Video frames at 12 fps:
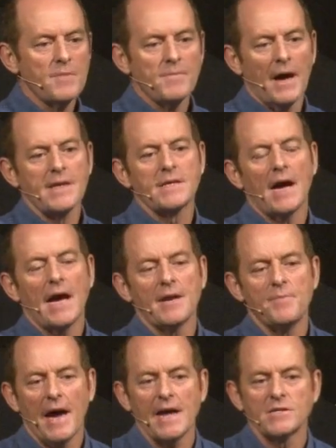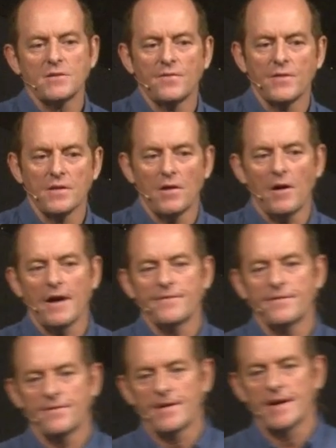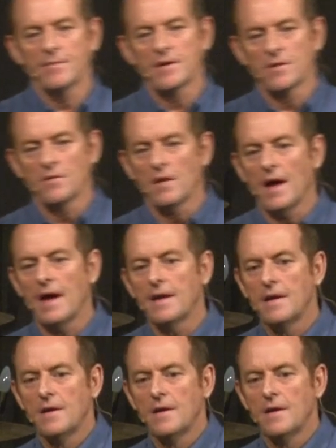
maintain a passion for life and family and all that.